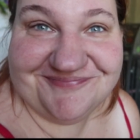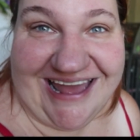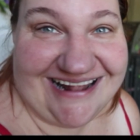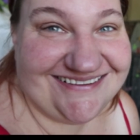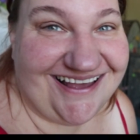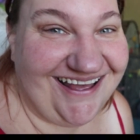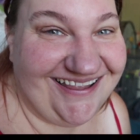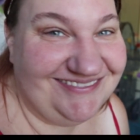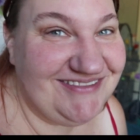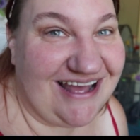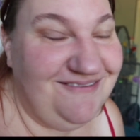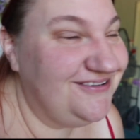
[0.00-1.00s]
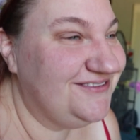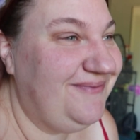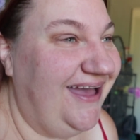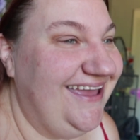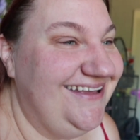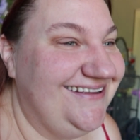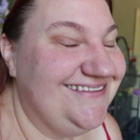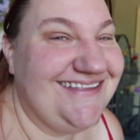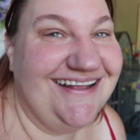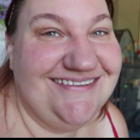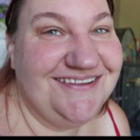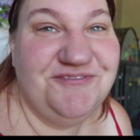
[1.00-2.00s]
that's all, that was my
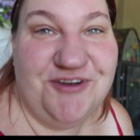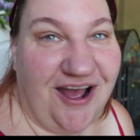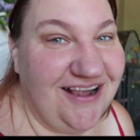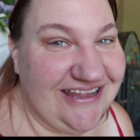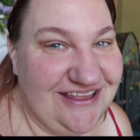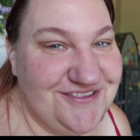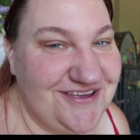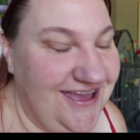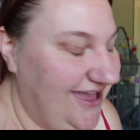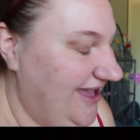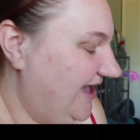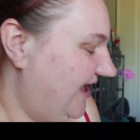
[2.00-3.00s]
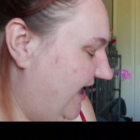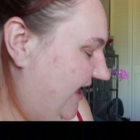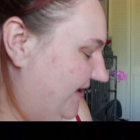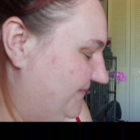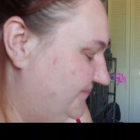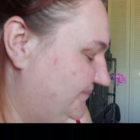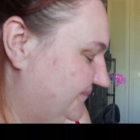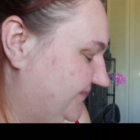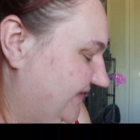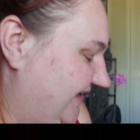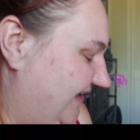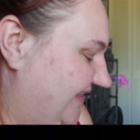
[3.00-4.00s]
extensive knowledge. Um,
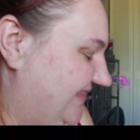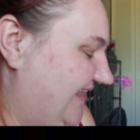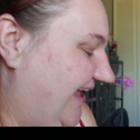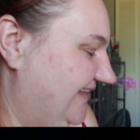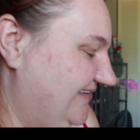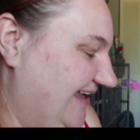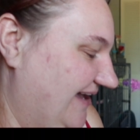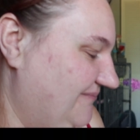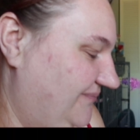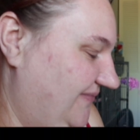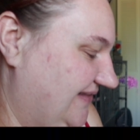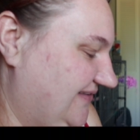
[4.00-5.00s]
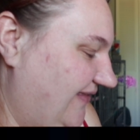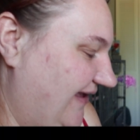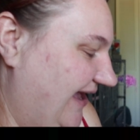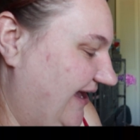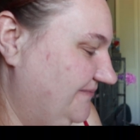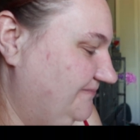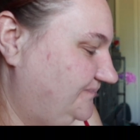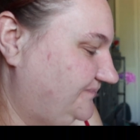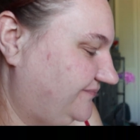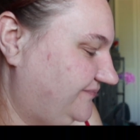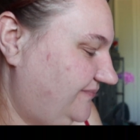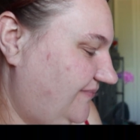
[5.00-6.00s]
that, yeah, that's all I had.
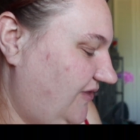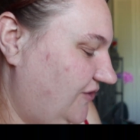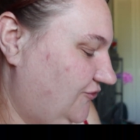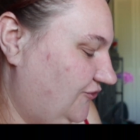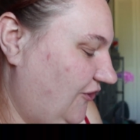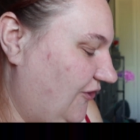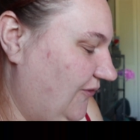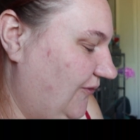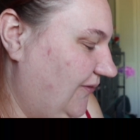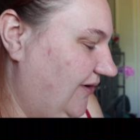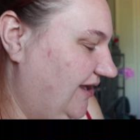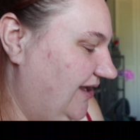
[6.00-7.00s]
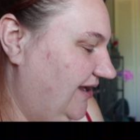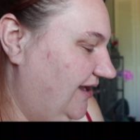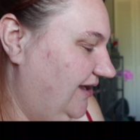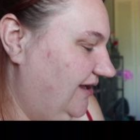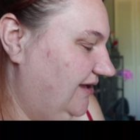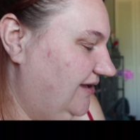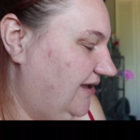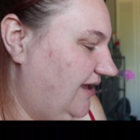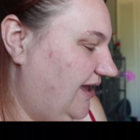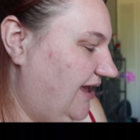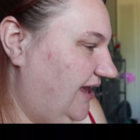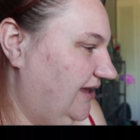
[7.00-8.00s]
So
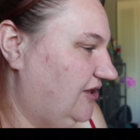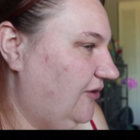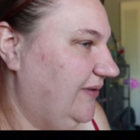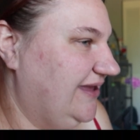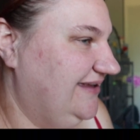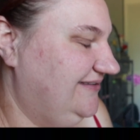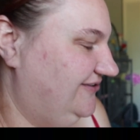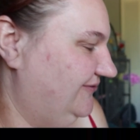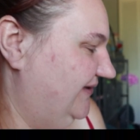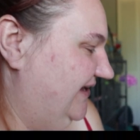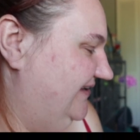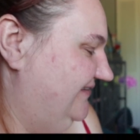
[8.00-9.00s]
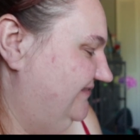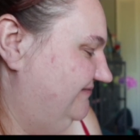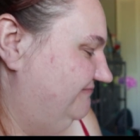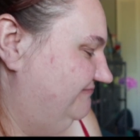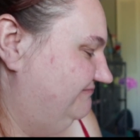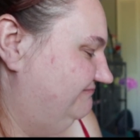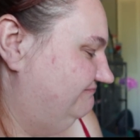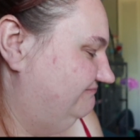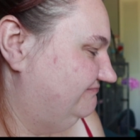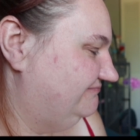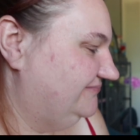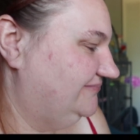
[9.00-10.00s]
going into it,
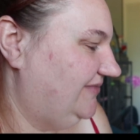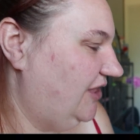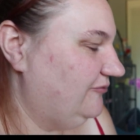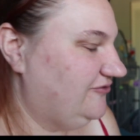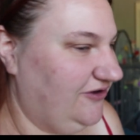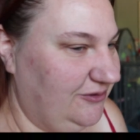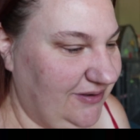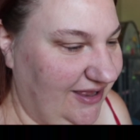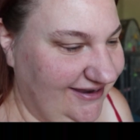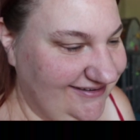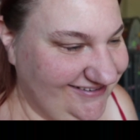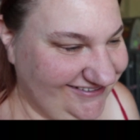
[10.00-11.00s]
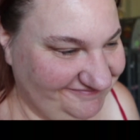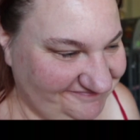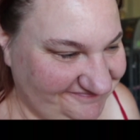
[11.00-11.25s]
I was very blind.